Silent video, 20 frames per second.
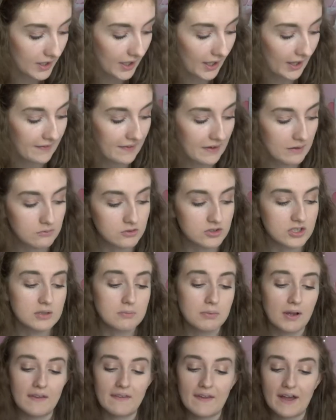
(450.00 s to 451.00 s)
And then I'm just going
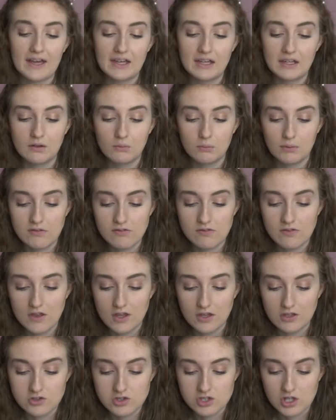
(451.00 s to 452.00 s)
to blend that in with
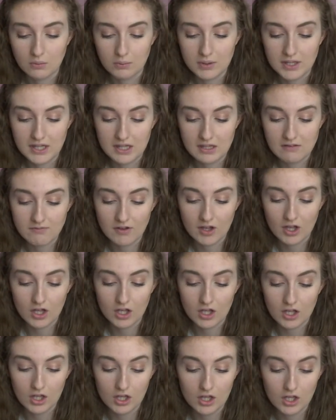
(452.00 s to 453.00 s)
the
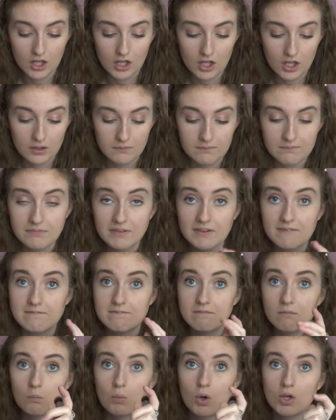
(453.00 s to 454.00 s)
Zoeva
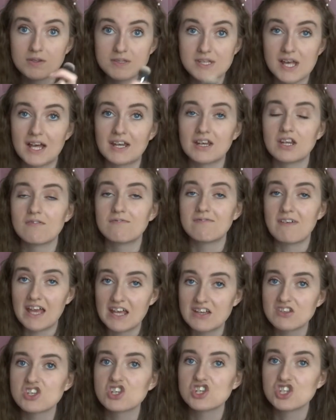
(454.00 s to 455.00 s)
110
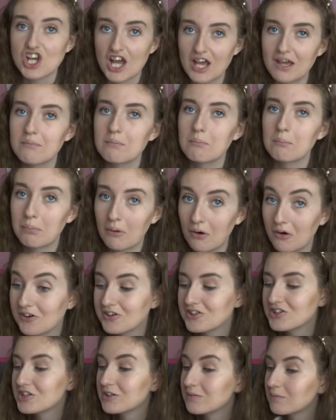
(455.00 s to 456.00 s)
Face Shape
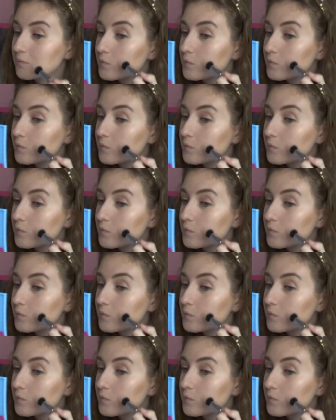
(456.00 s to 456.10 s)
brush.